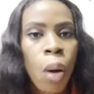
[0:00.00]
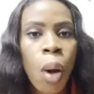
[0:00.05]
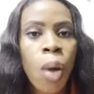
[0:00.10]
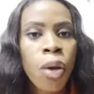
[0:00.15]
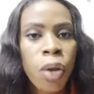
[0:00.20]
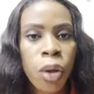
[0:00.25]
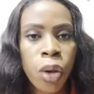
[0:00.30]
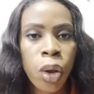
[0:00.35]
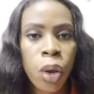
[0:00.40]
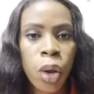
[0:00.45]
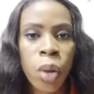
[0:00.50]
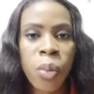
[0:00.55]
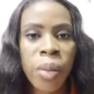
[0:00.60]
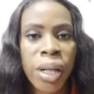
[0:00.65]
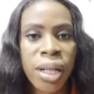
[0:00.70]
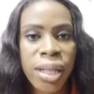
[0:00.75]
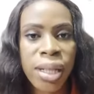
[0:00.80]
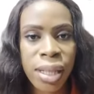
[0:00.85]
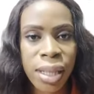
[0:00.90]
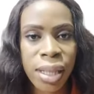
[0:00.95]
all your
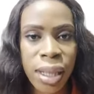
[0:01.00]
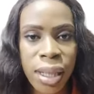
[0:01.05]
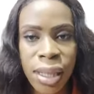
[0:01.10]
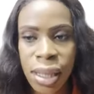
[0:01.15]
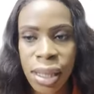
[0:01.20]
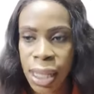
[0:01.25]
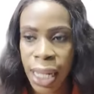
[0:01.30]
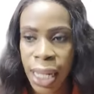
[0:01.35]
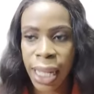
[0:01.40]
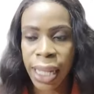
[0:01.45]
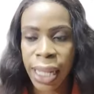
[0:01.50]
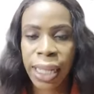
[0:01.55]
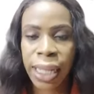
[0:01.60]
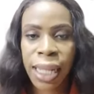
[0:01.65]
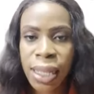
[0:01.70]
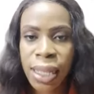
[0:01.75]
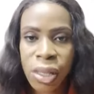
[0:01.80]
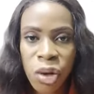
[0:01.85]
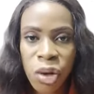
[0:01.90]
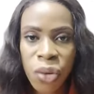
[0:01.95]
documents set,
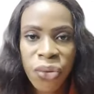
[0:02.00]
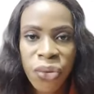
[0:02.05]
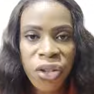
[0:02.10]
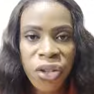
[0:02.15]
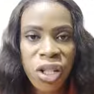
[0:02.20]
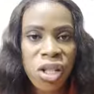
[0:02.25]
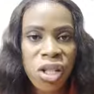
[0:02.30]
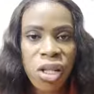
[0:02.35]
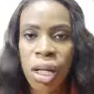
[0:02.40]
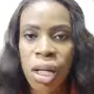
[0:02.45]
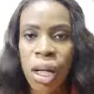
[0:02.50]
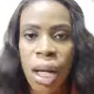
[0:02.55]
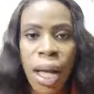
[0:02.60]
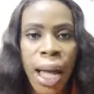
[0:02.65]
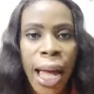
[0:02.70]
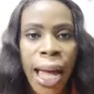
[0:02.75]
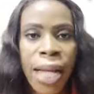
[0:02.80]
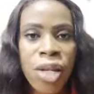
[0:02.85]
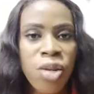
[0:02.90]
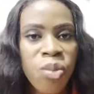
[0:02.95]
get your fish,
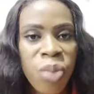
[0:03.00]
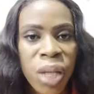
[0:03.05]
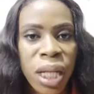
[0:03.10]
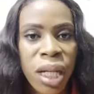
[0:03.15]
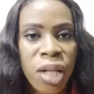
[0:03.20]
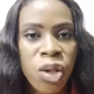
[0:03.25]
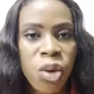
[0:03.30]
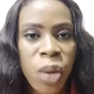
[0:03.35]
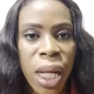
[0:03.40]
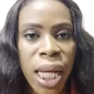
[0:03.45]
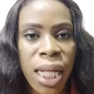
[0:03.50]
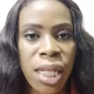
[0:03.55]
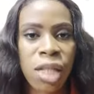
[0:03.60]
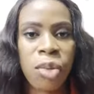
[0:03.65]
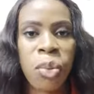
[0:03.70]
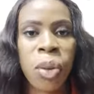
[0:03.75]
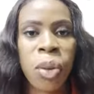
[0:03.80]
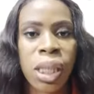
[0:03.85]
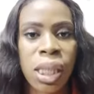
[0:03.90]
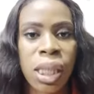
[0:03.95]
and you begin to
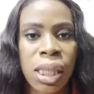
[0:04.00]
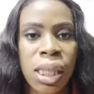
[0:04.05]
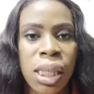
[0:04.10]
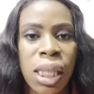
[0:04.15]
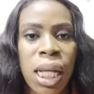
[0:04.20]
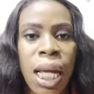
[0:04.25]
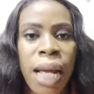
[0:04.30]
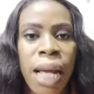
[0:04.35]
export it.